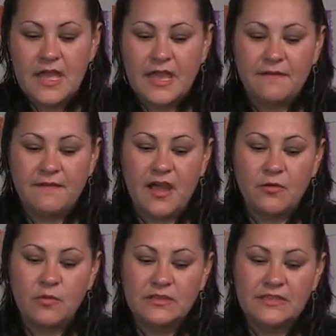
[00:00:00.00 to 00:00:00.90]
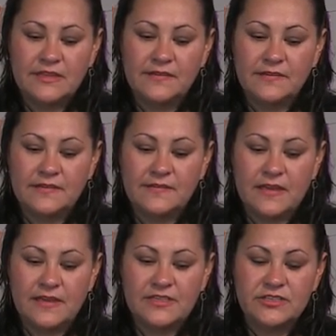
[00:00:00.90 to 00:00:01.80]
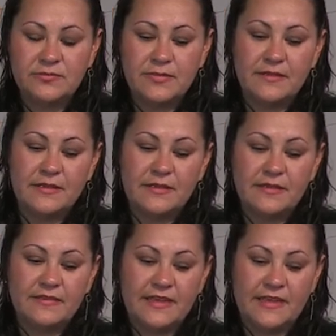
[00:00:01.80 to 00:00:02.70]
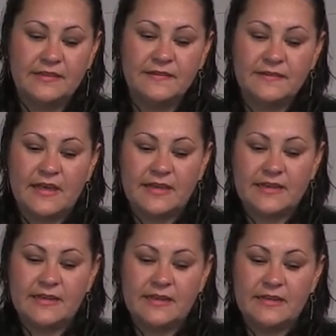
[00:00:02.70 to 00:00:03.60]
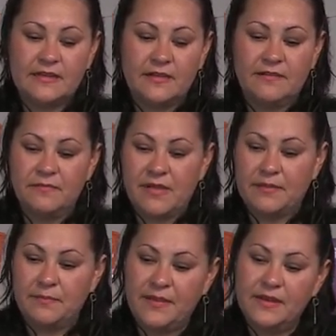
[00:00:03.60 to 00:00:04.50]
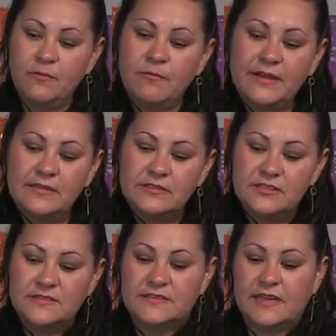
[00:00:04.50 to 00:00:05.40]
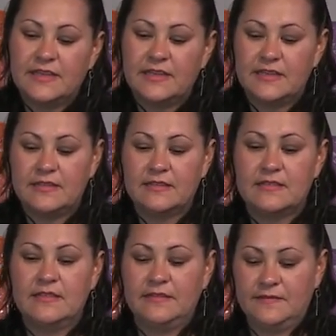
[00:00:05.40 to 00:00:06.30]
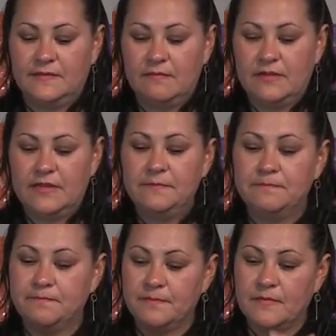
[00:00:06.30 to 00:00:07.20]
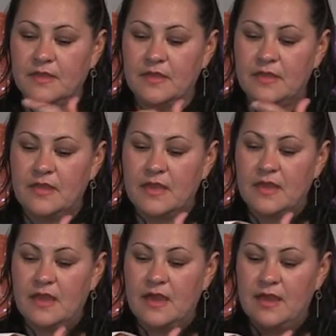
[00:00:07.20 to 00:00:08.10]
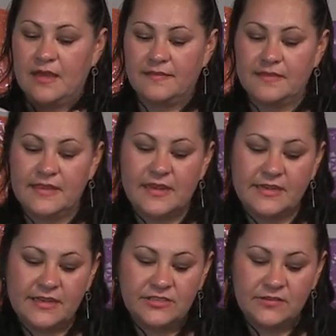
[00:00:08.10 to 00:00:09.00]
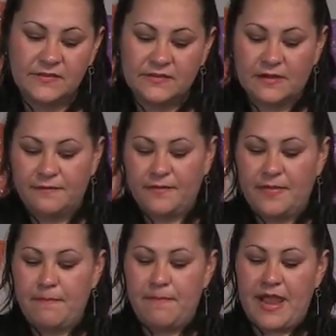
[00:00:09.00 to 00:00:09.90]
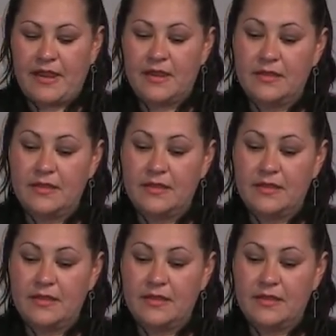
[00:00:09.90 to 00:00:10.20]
If I want this design to be the inside of my pinwheel, just like this one, uh, then I need to start from the back.